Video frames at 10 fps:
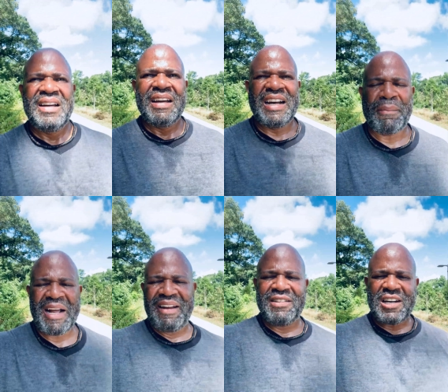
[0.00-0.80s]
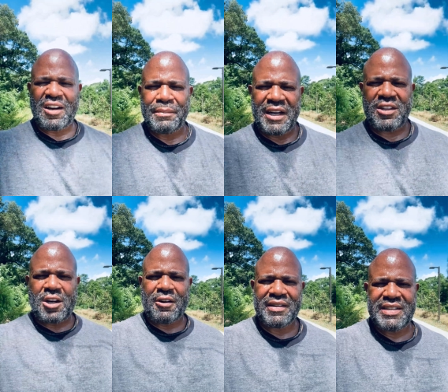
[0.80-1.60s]
And I'm not even talking about the
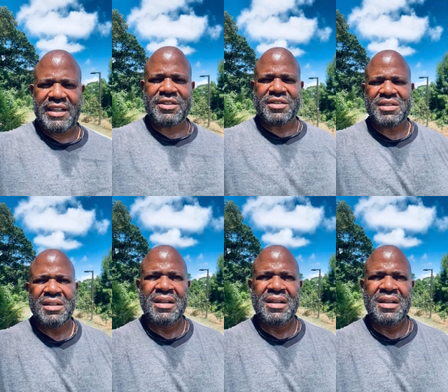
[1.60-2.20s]
current teachers.